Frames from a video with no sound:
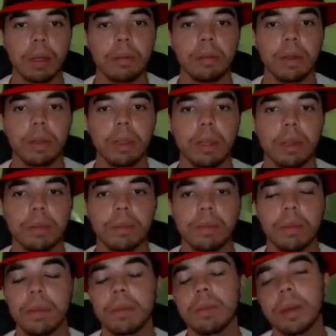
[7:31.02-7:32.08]
Really?
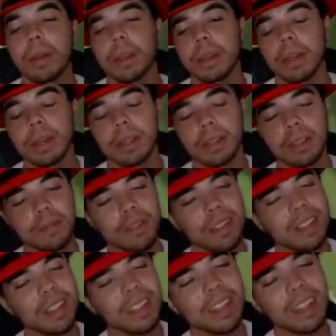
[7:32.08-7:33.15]
Oh my gosh. What
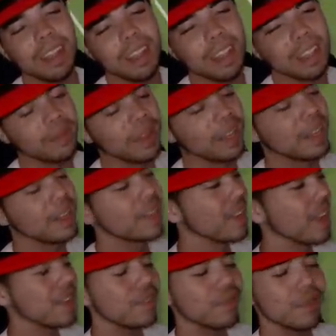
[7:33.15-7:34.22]
the heck, man?
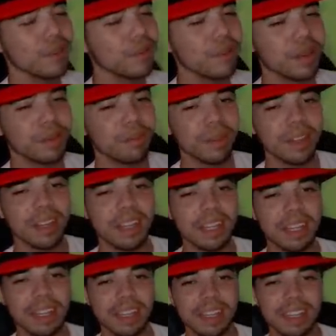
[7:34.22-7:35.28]
I don't know what I'm playing.
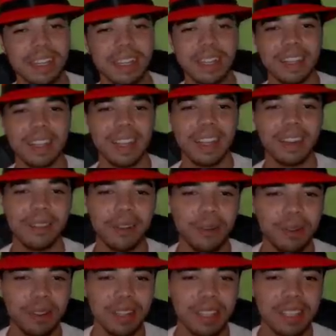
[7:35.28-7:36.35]
I don't know
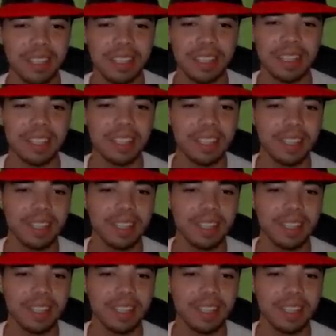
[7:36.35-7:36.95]
what this is.